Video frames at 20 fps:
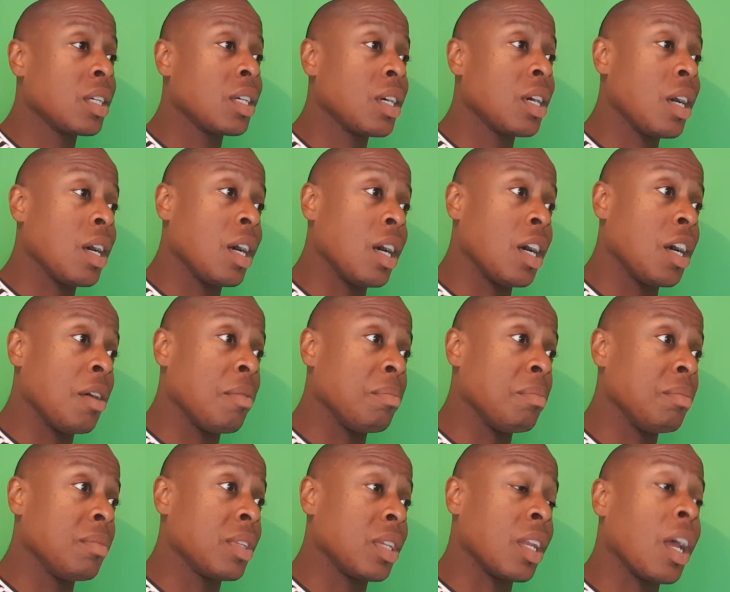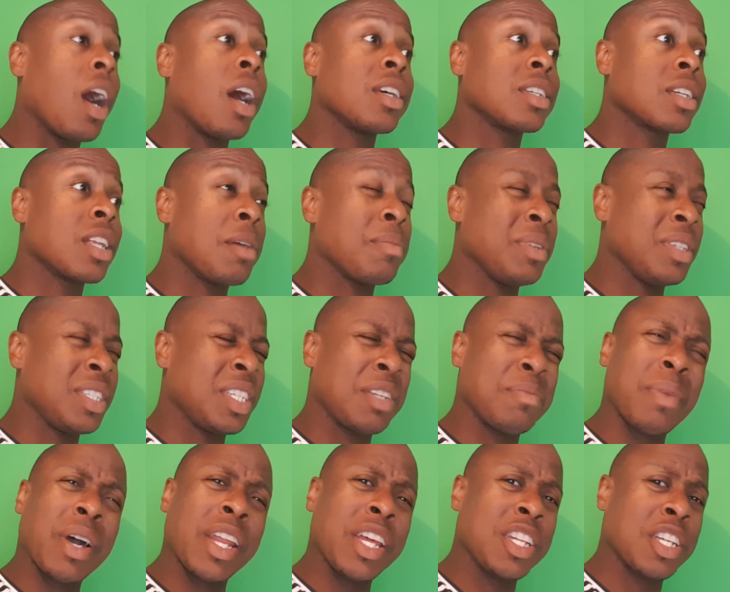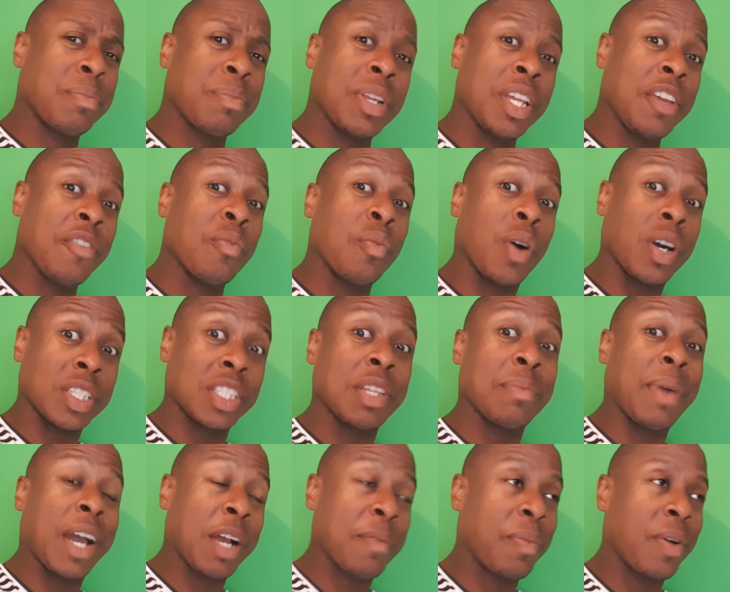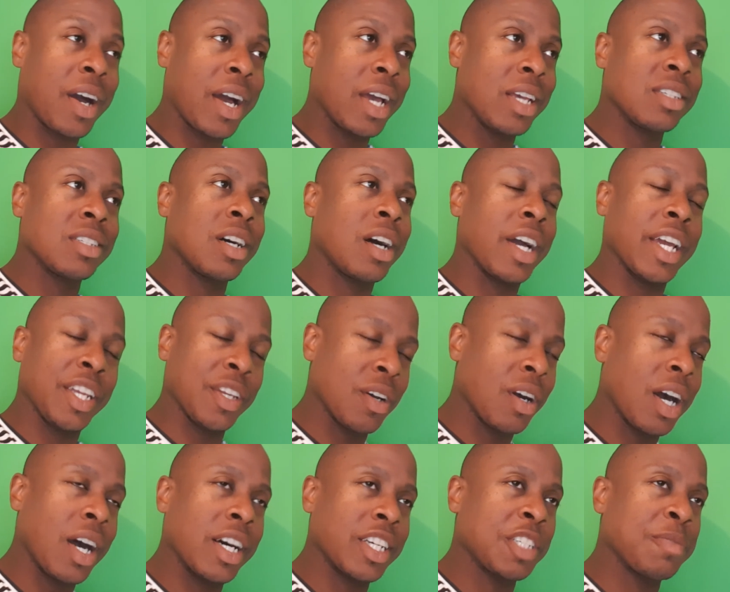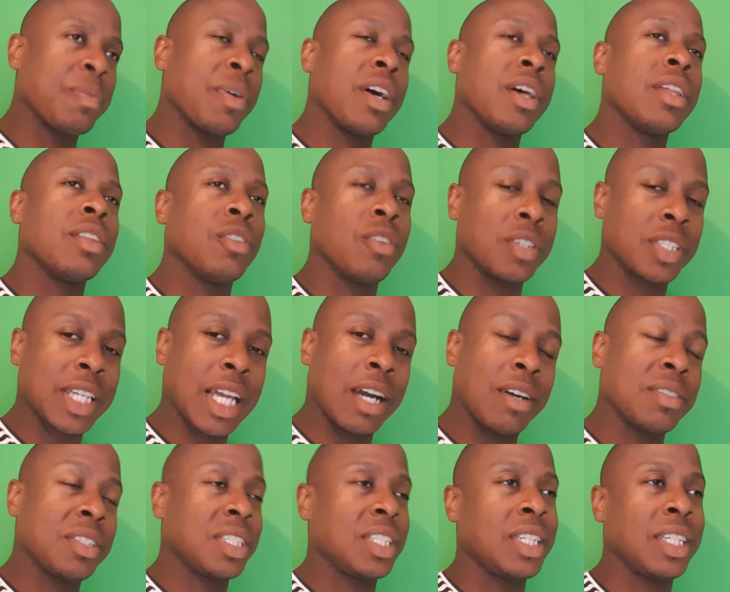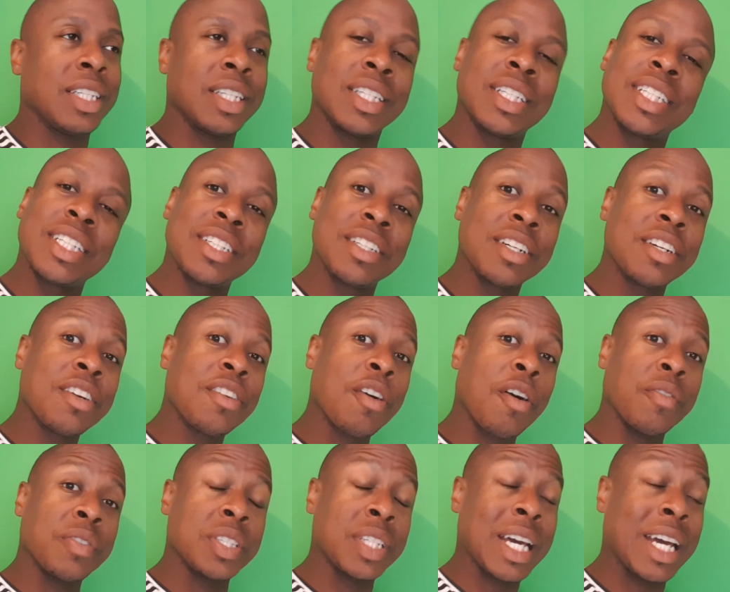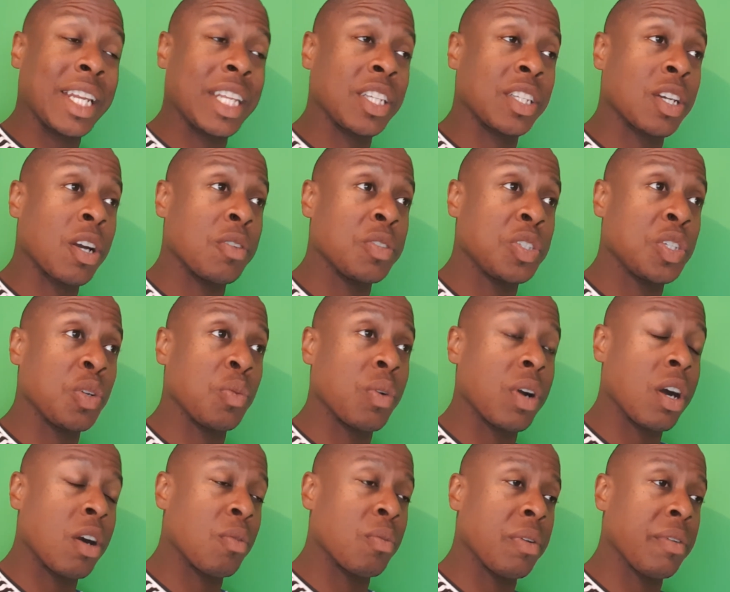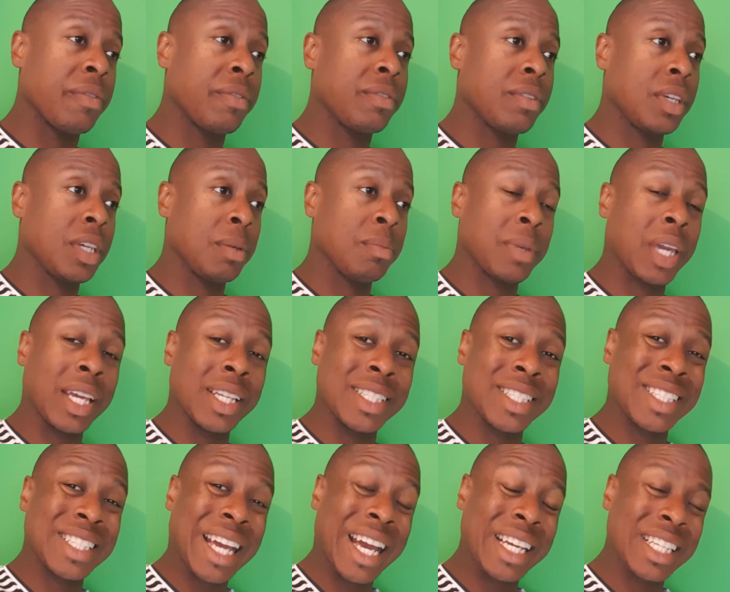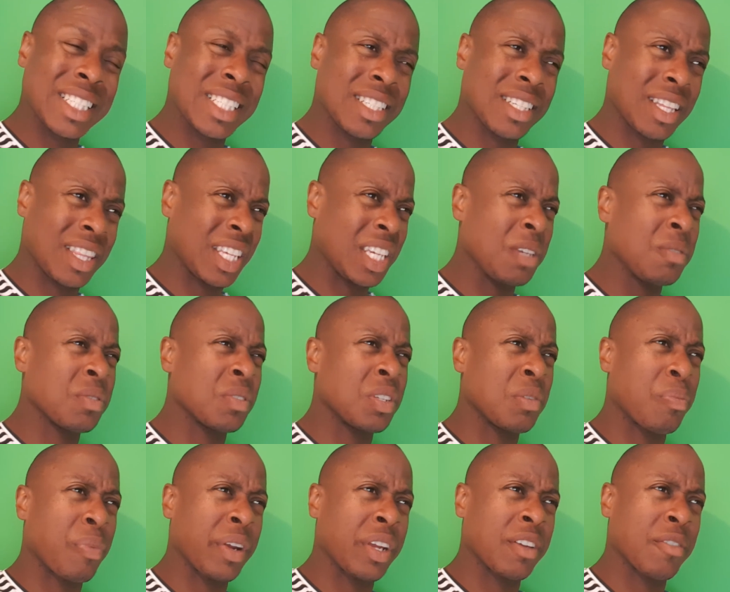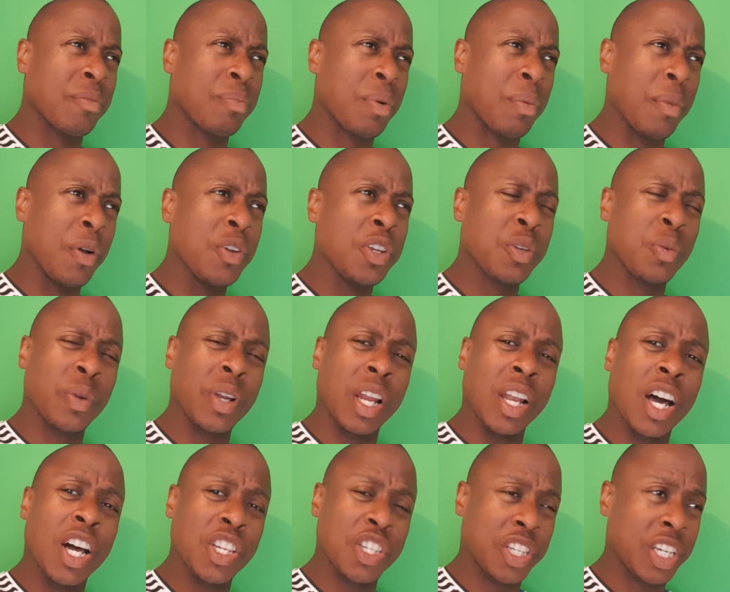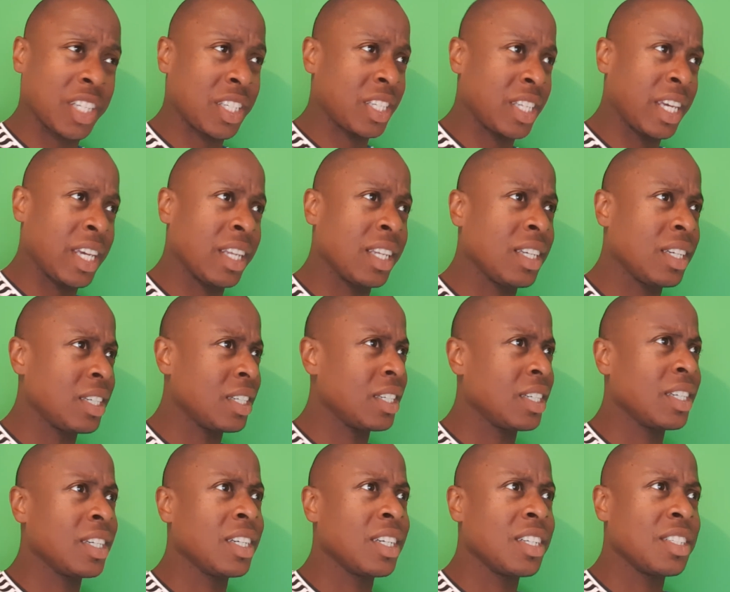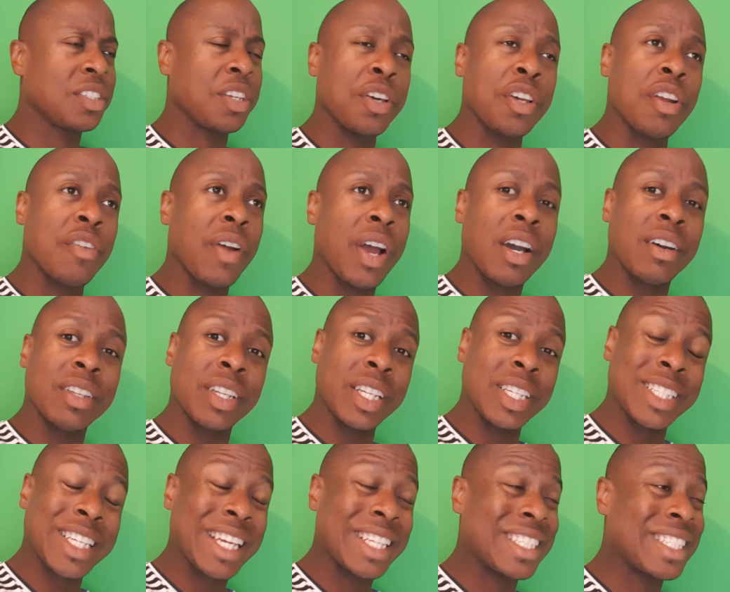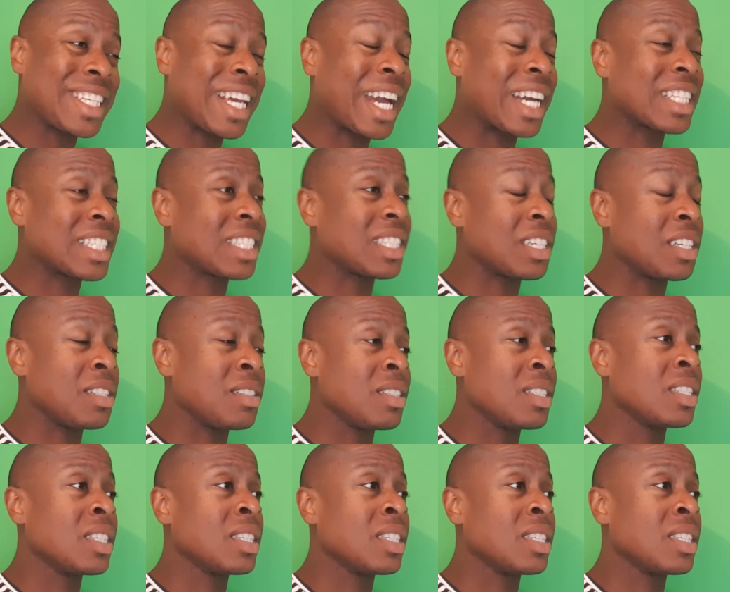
The last club he did manage, I believe, was the Magpies, i.e. not us, but Notts County, and obviously that didn't go too well with him getting sacked. I think he was on the brink of promotion when I last checked, and then turn around and he's getting sacked. So